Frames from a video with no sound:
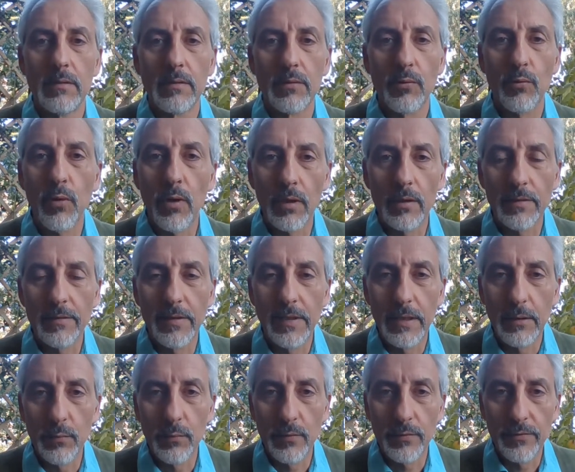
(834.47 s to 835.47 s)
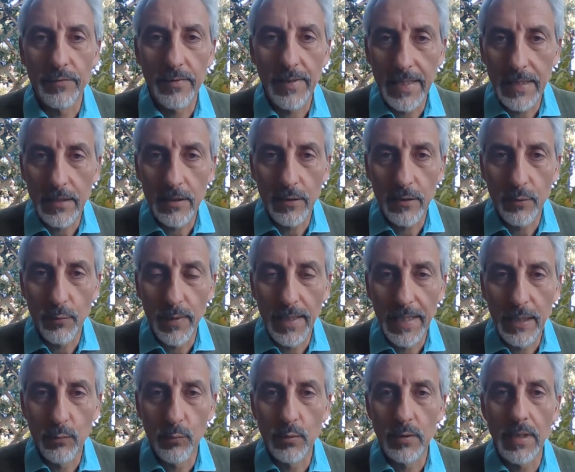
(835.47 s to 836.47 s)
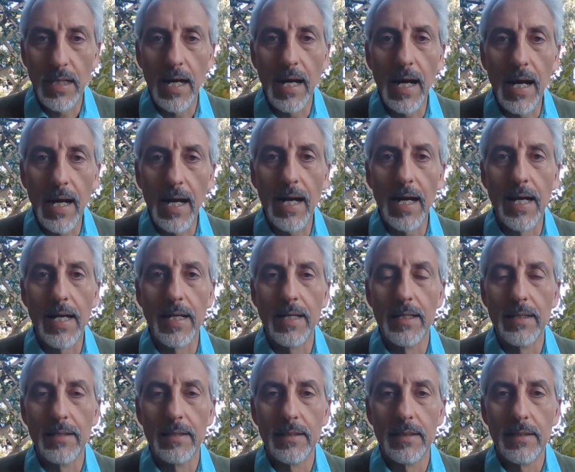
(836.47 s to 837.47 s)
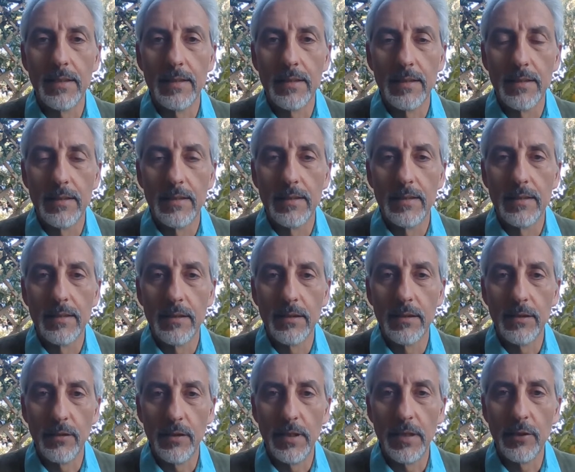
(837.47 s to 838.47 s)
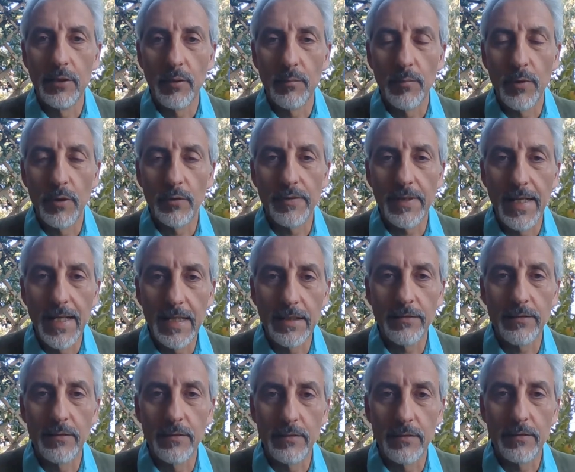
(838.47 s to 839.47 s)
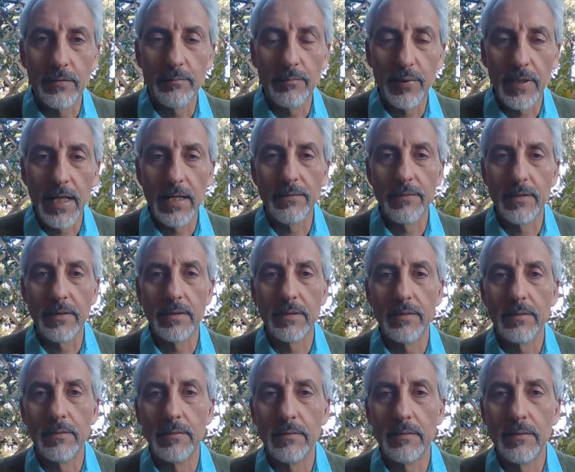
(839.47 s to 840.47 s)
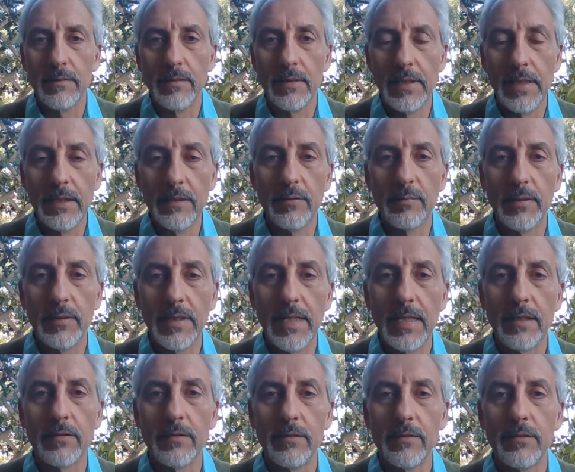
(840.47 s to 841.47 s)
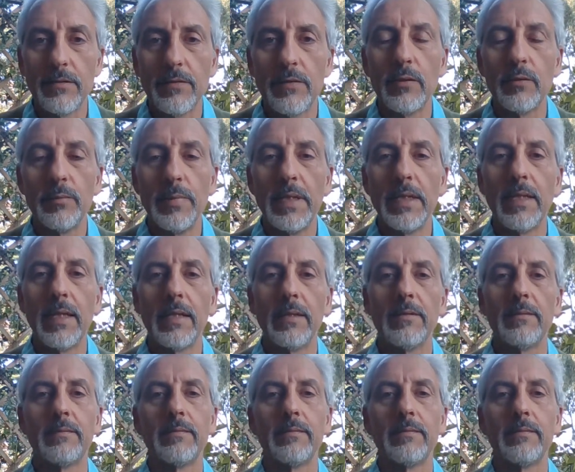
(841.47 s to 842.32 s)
quality was taken away, would I, in your most essence, private, intimate essence, still be there?